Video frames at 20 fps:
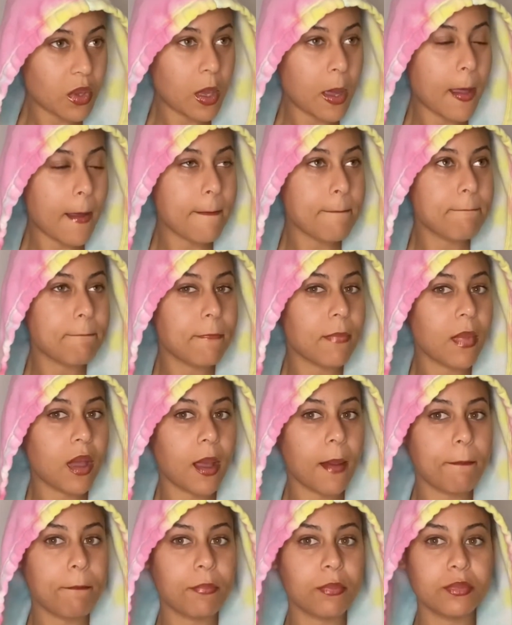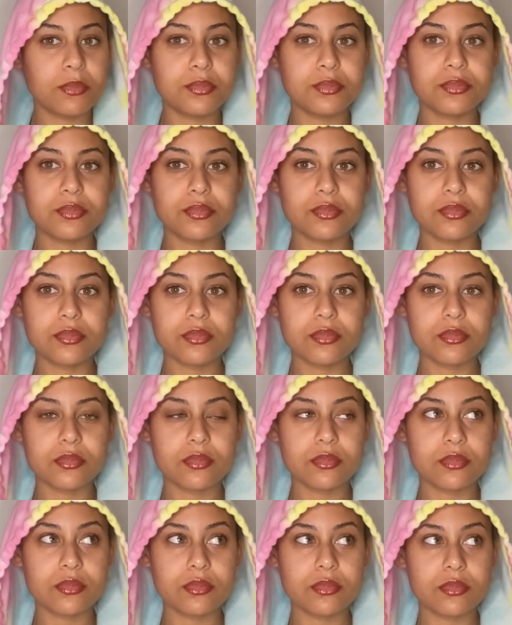
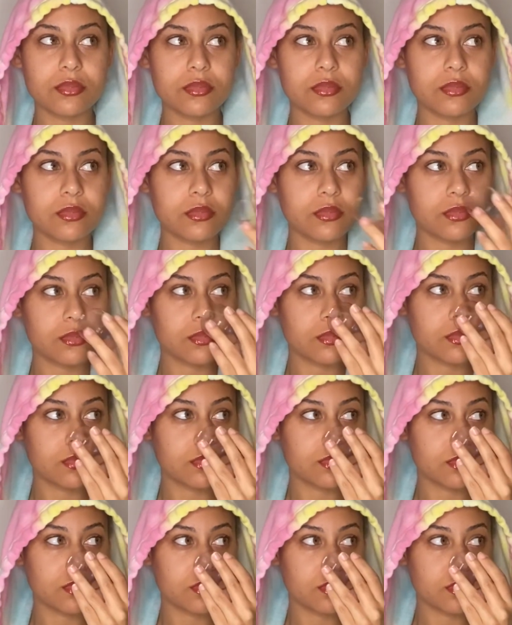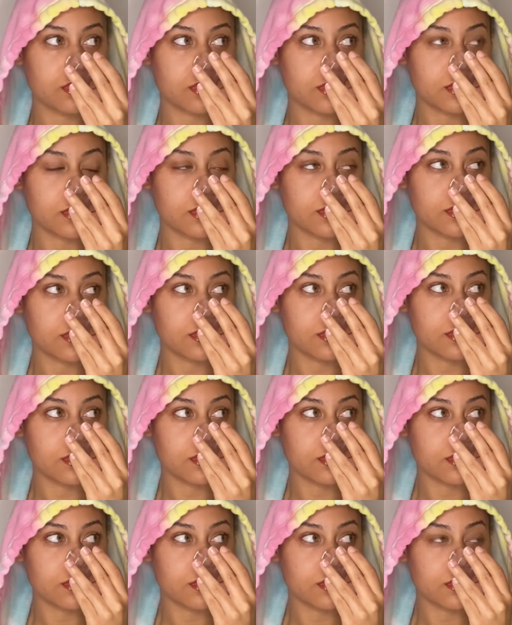
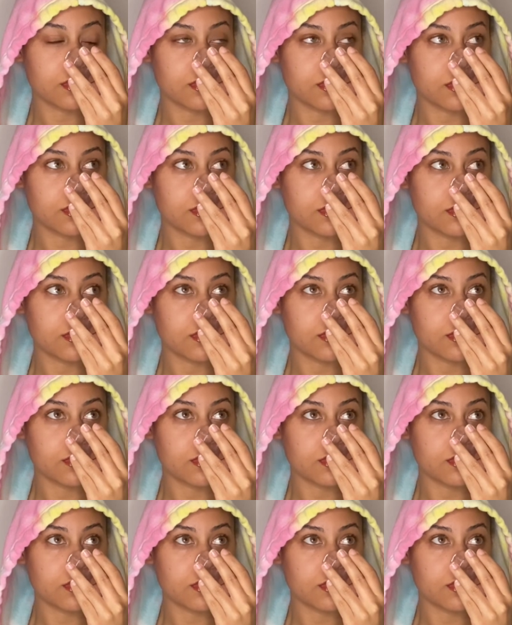(silence)